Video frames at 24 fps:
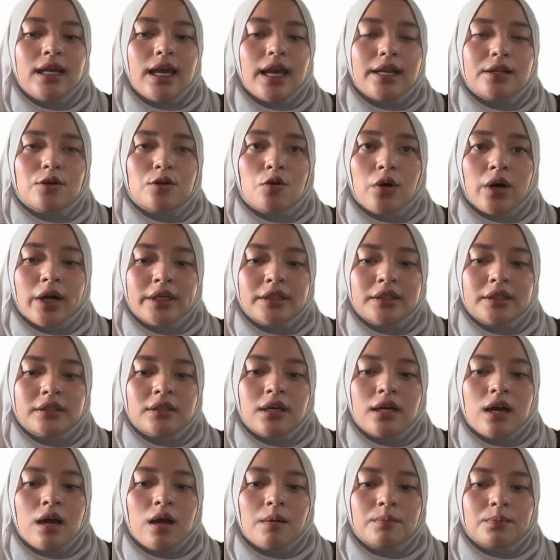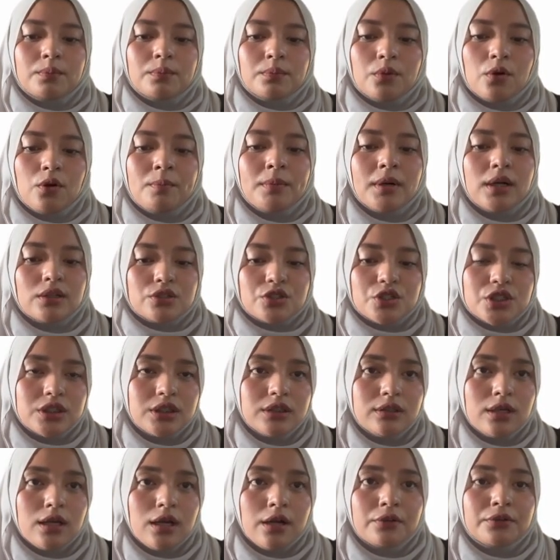and quiet propulsion,
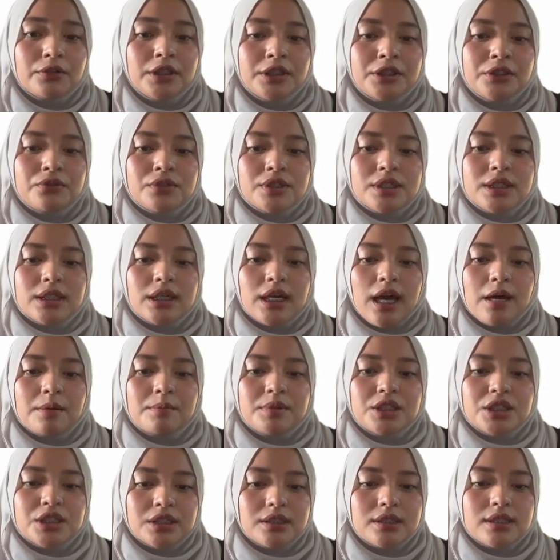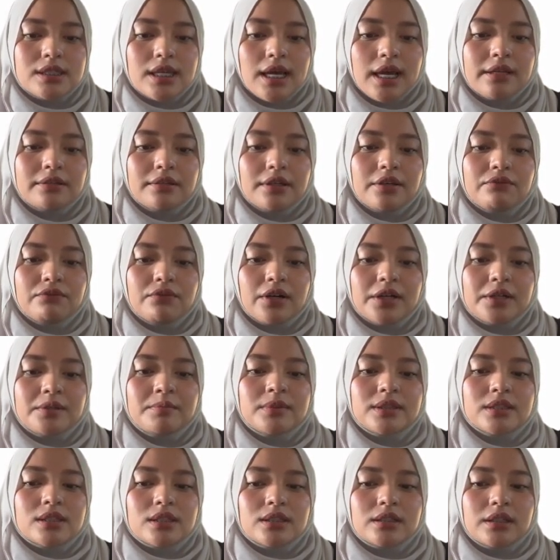reducing emissions and
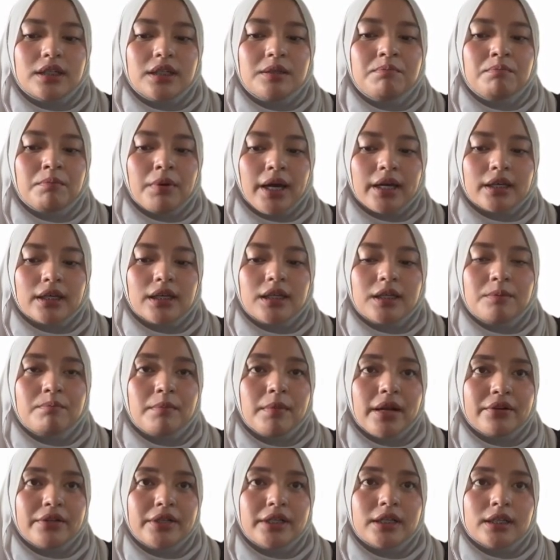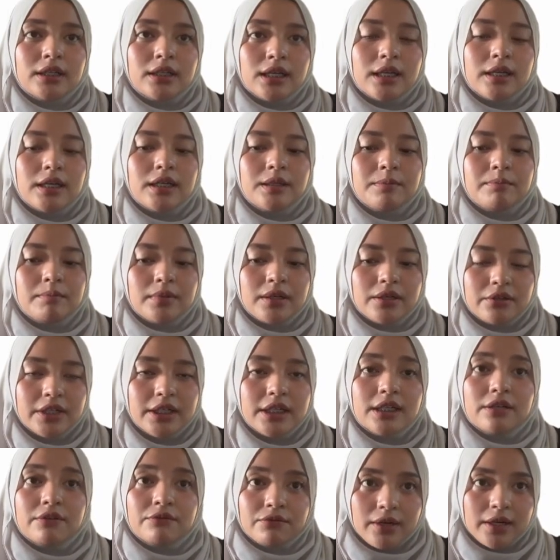environmental impact in marine
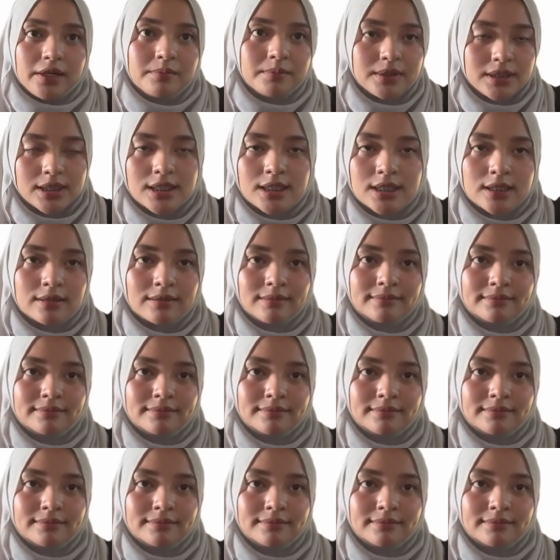environments.